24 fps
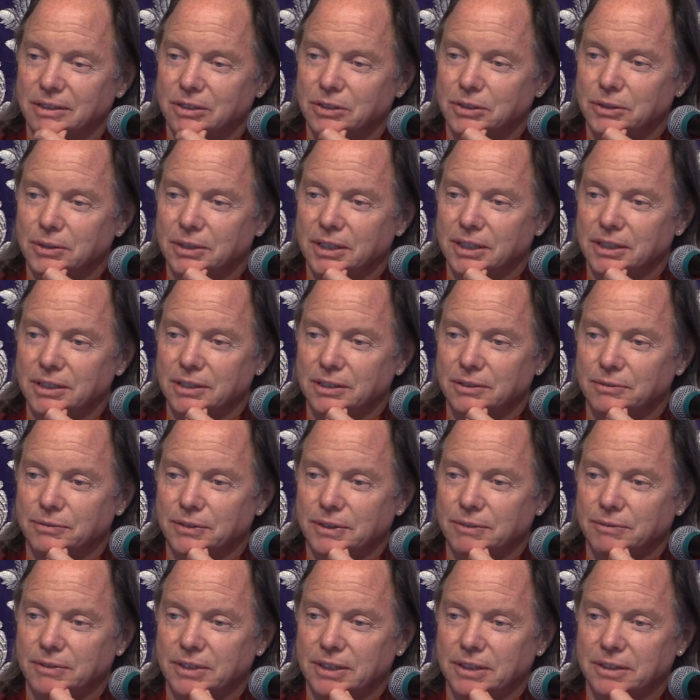
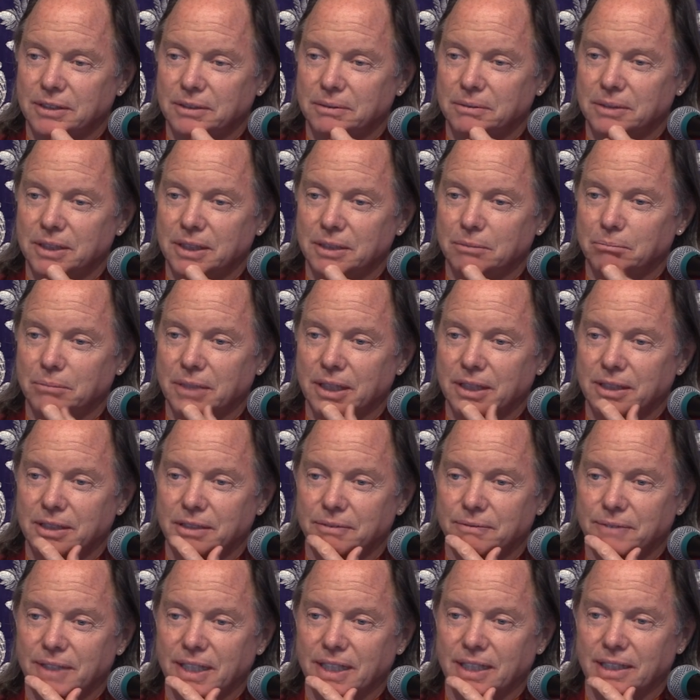253
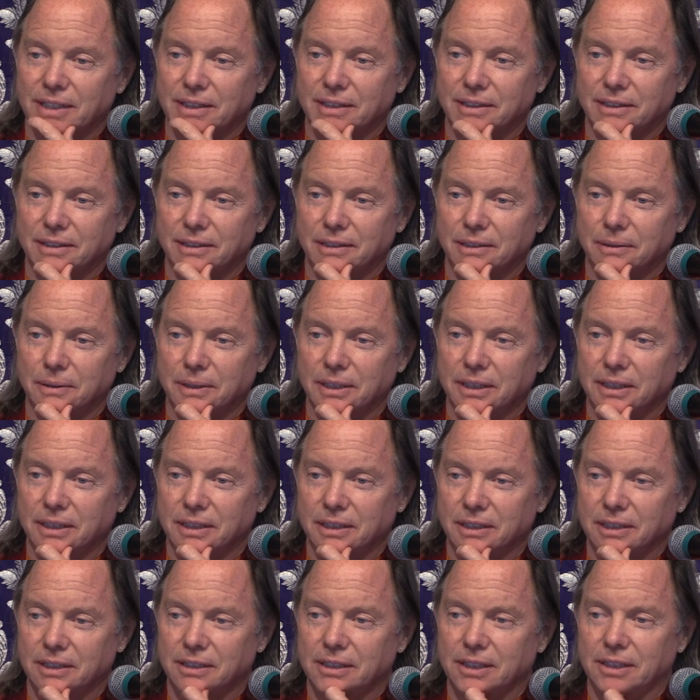monks' vows, or
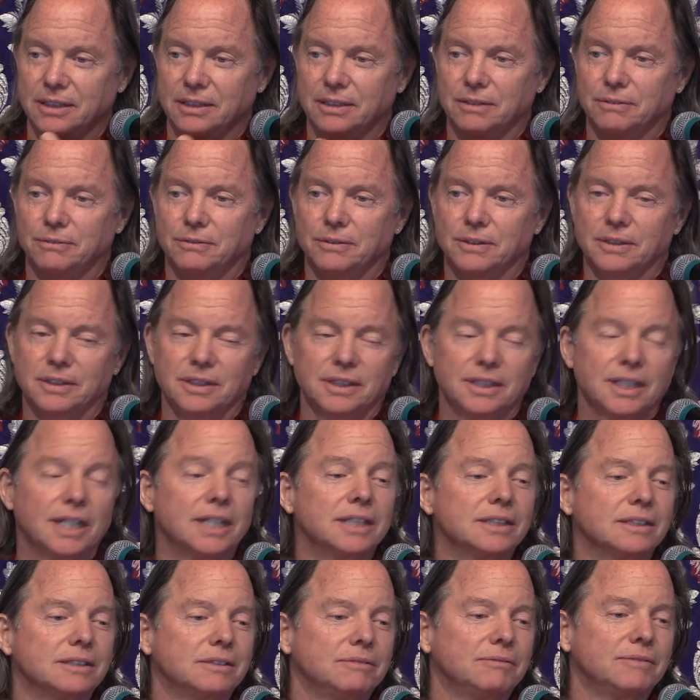364
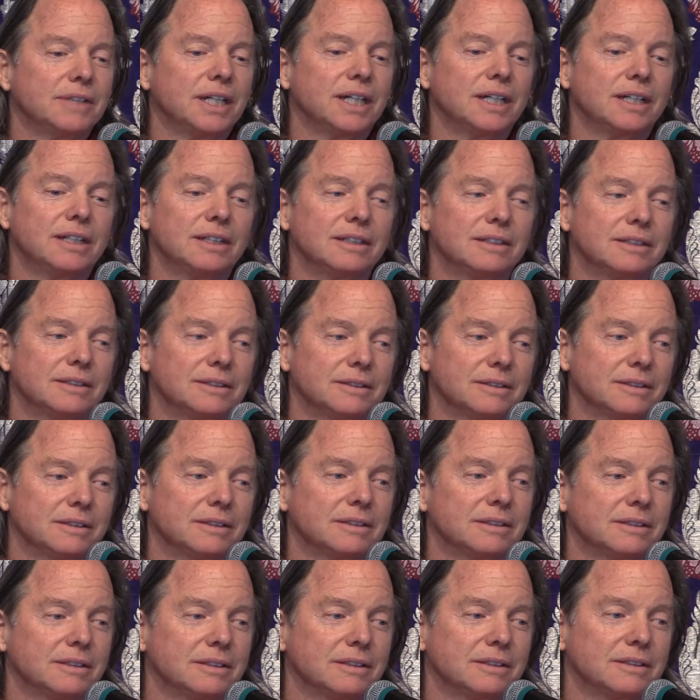nuns' vows,
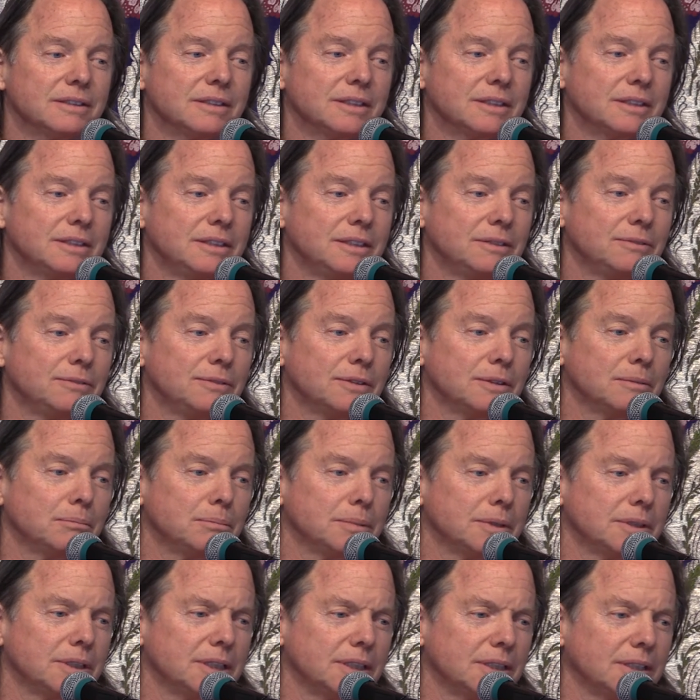or 64
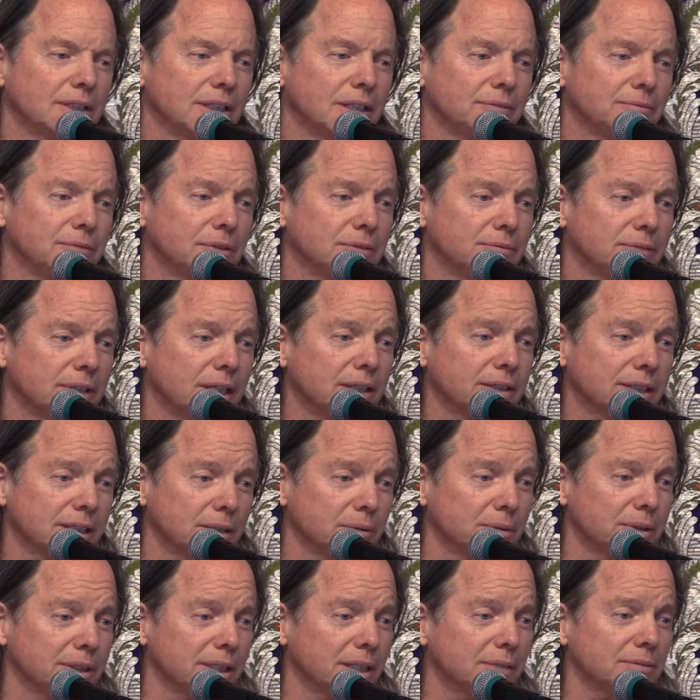bodhisattva vows. Okay,
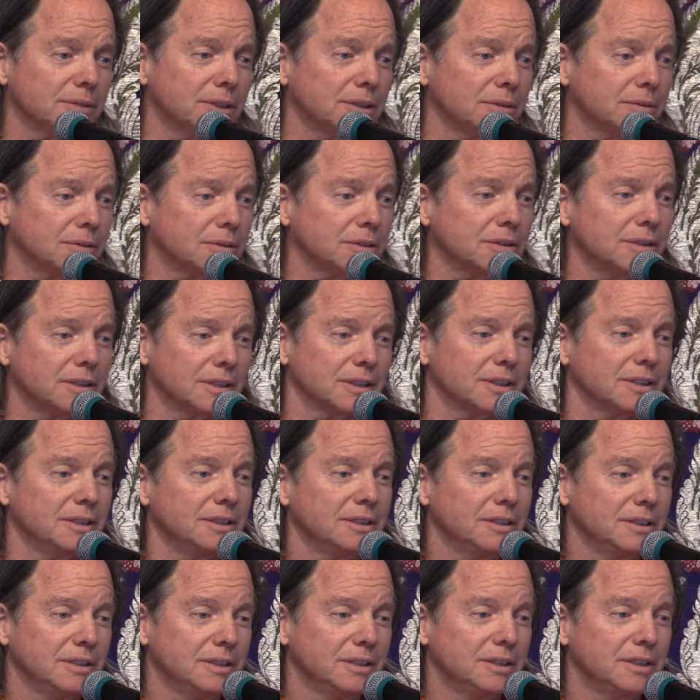whatever you took,
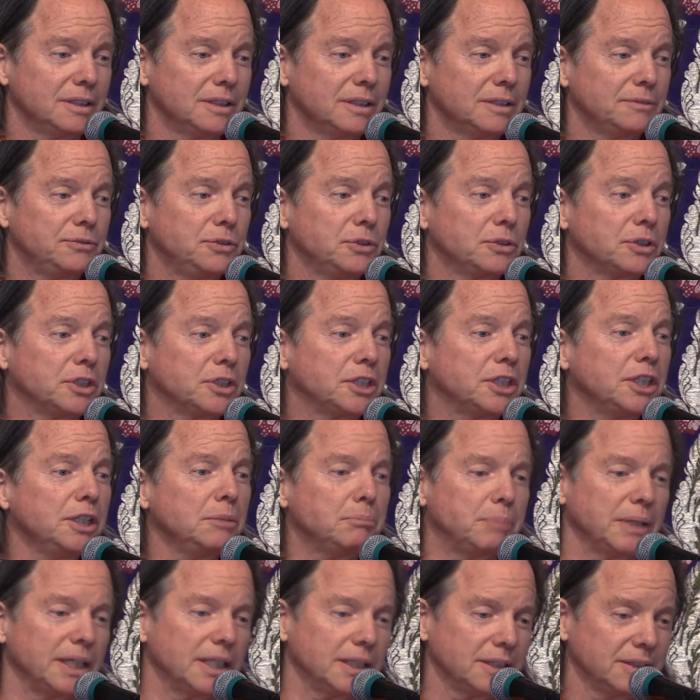if you
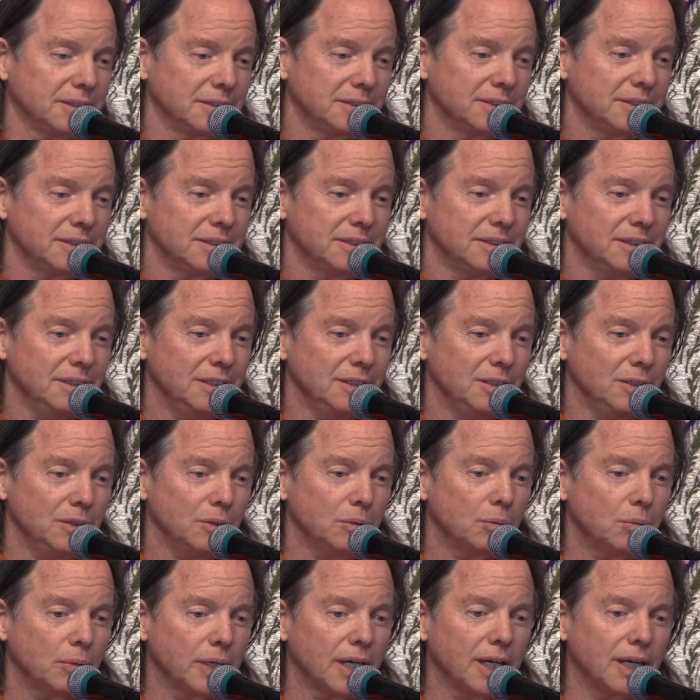keep it
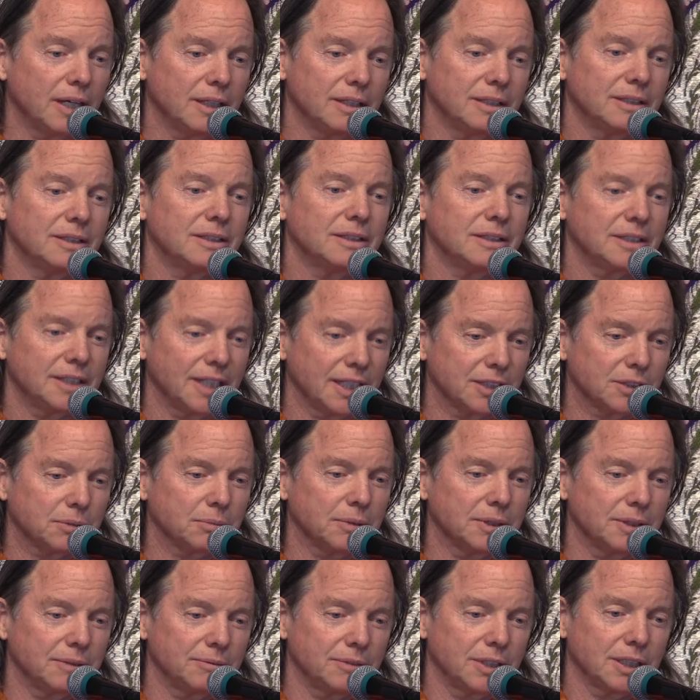well, that's
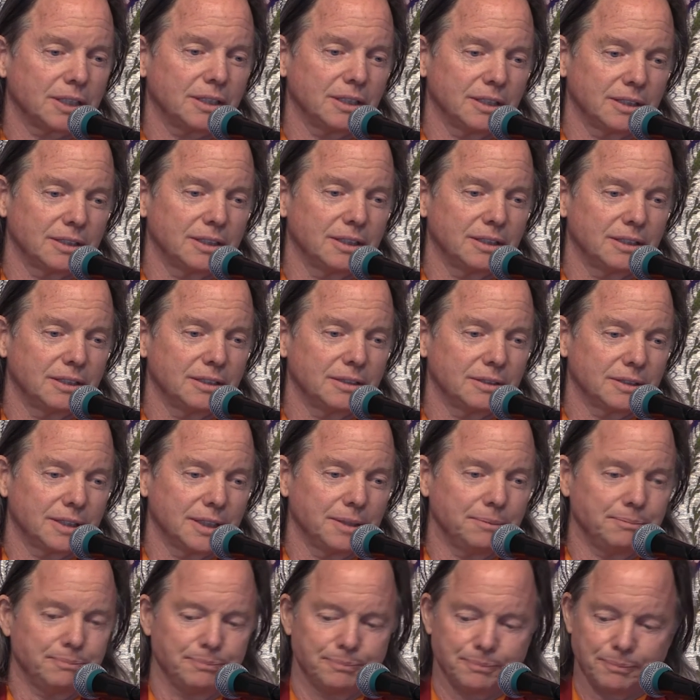one of the causes. Okay.